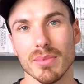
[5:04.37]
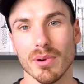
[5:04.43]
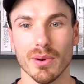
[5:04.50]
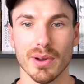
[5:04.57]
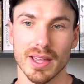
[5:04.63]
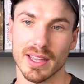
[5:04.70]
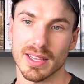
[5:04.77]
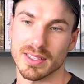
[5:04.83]

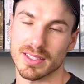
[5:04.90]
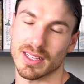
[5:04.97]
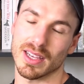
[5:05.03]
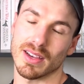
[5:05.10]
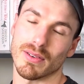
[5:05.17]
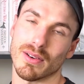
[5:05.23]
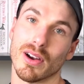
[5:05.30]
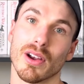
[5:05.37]
boy to
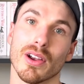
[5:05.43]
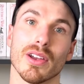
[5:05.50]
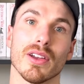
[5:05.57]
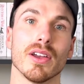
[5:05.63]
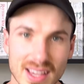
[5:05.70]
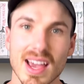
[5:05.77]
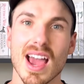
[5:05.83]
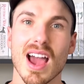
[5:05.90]
hero,
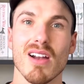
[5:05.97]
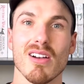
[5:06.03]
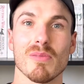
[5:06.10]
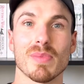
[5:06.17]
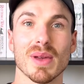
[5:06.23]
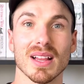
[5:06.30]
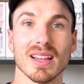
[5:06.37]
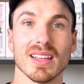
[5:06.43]
our
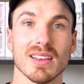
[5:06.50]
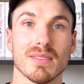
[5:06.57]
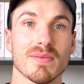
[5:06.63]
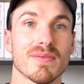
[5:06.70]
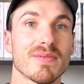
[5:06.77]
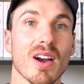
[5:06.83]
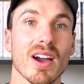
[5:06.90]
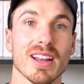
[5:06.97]
rebellion
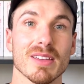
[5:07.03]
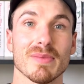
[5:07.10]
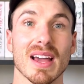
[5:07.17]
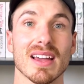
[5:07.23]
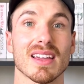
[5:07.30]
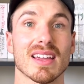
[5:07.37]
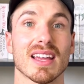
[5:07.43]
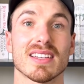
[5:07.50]
fighting
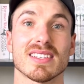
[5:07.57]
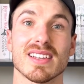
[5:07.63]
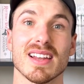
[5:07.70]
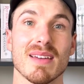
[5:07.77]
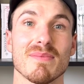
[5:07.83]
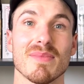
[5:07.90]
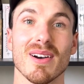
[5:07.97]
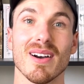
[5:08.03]
back against an
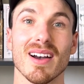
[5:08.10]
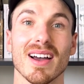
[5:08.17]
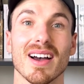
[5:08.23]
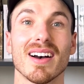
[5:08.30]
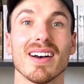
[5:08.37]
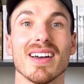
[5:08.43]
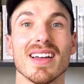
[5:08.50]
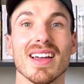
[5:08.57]
empire.
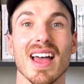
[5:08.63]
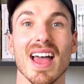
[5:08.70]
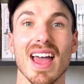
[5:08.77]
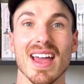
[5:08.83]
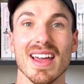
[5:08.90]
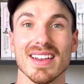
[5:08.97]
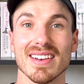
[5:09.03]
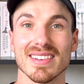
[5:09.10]

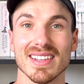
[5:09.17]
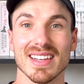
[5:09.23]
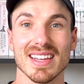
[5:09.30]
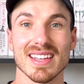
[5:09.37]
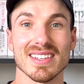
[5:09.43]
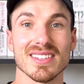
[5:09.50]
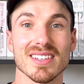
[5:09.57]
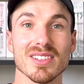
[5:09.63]
And
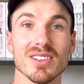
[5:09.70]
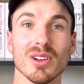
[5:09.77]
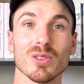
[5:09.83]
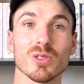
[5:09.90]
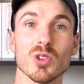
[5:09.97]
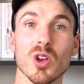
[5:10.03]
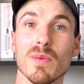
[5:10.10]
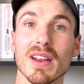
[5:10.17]
it's just got
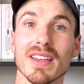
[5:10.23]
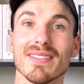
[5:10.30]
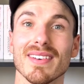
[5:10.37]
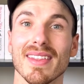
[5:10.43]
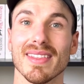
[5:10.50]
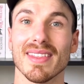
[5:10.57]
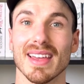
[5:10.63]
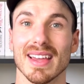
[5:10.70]
so many
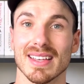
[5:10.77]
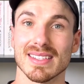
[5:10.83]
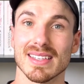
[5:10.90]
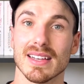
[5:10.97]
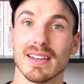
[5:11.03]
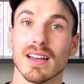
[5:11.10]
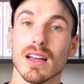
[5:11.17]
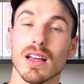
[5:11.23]
fun things
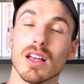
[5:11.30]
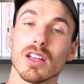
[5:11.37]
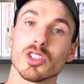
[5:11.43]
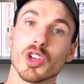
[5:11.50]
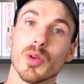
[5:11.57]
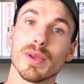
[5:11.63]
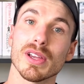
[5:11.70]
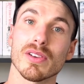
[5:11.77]
in it,
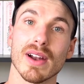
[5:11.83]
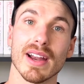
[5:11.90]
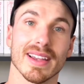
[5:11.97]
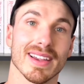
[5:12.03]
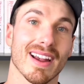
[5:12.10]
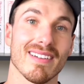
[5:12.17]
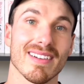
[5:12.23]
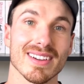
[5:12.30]
so many great
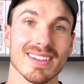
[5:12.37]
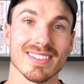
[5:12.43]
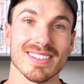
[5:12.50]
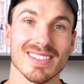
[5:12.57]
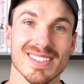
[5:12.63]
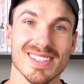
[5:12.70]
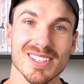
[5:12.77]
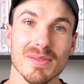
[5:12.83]

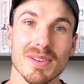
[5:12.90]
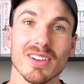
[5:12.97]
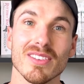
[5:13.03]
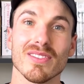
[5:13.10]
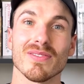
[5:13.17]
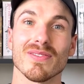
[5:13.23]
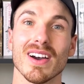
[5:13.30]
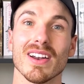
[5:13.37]
characters, so many
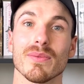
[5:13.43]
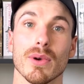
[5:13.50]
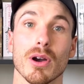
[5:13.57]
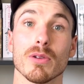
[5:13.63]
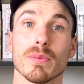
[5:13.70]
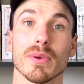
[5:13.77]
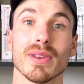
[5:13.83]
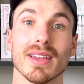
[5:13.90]
fun
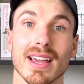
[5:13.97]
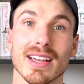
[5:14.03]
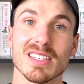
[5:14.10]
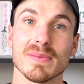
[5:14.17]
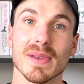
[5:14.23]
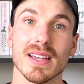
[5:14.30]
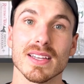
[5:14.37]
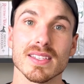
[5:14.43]
world building
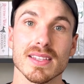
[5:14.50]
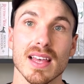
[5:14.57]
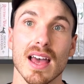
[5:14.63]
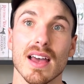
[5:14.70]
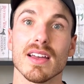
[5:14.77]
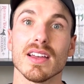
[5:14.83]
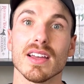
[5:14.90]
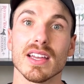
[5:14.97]
aspects
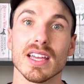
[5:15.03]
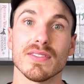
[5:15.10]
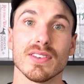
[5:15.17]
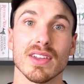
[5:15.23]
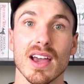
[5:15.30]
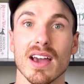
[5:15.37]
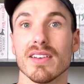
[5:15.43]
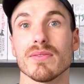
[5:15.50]
that if
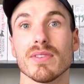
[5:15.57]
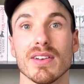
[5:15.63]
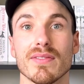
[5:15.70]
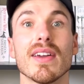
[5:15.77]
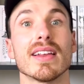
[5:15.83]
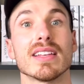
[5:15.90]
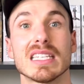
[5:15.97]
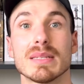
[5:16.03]
you hadn't read
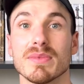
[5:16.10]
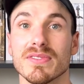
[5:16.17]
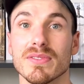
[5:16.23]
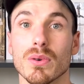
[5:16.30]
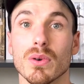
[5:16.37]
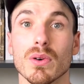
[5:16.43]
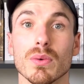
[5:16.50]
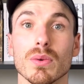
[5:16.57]
fantasy
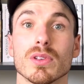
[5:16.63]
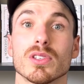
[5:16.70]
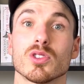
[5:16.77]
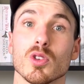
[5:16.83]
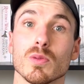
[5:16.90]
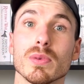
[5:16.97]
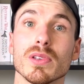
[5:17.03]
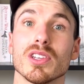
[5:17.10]
before, were
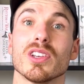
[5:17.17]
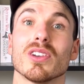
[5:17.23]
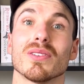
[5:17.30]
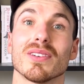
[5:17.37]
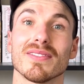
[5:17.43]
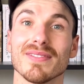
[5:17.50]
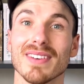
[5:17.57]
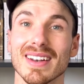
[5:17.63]
super new
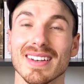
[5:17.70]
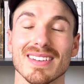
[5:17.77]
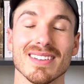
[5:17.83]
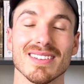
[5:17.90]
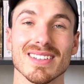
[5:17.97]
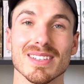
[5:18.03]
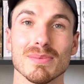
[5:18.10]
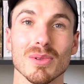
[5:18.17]
and fun to
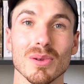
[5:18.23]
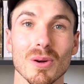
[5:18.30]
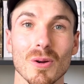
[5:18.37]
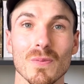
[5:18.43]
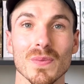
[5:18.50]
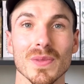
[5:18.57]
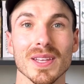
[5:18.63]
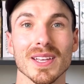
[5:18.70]
explore.